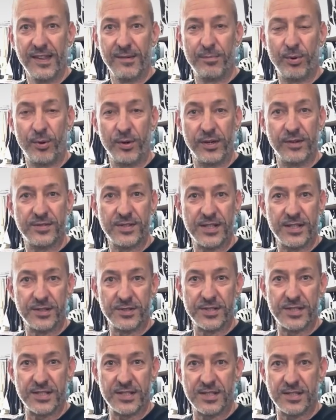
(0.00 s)
point of sale
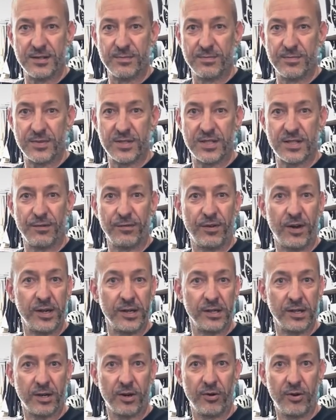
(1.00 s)
systems to find
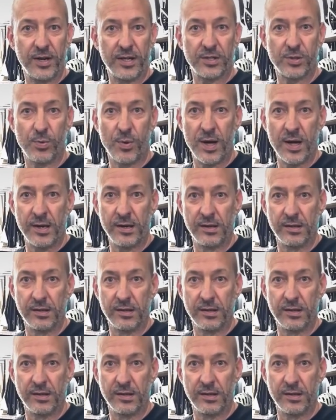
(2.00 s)
the correct one,